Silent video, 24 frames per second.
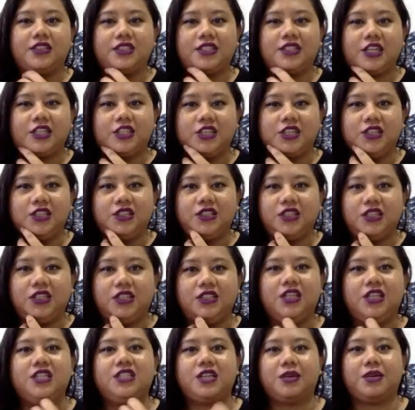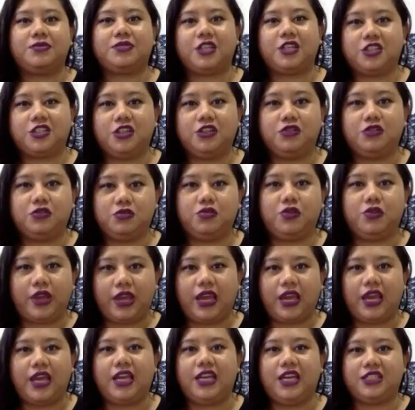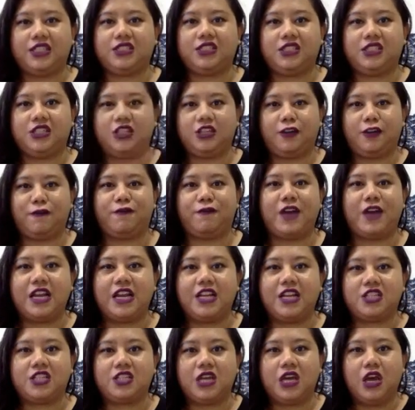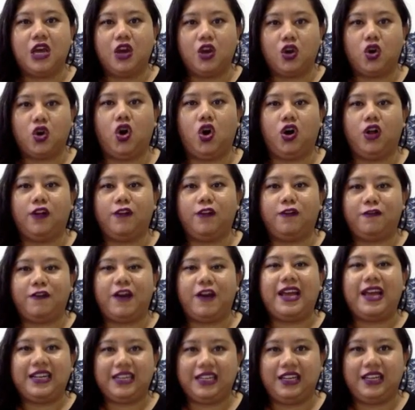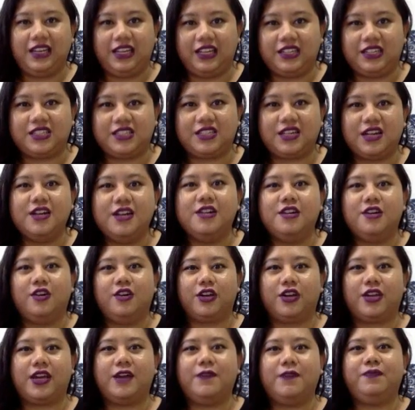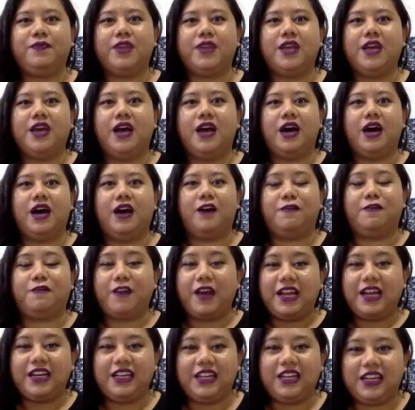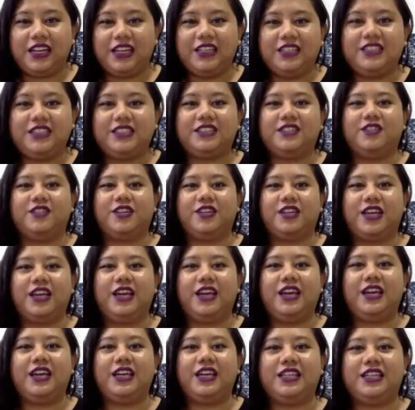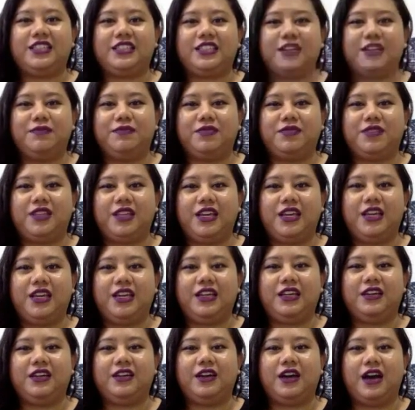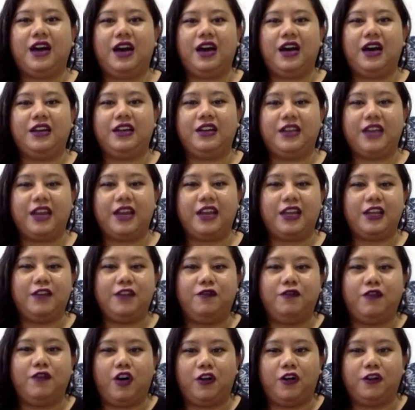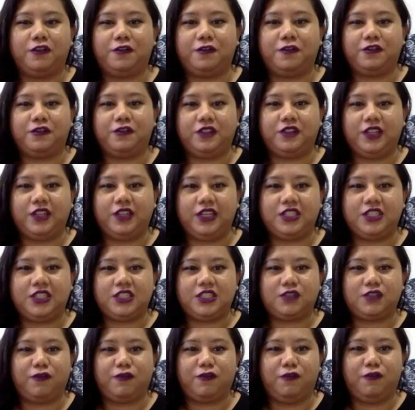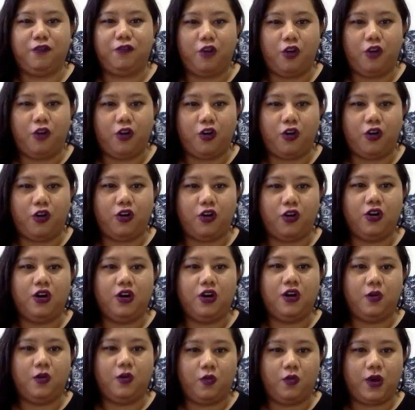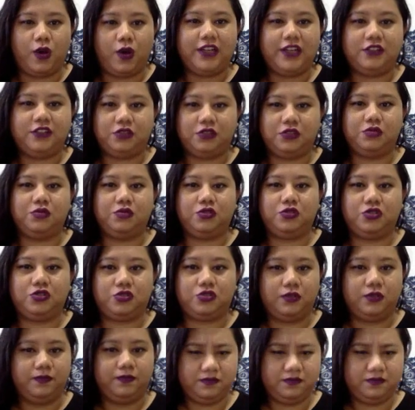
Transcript: section 13, subsection 2A is the defense called fair dealings. Okay, fair dealings, okay, is something that involve these one, two,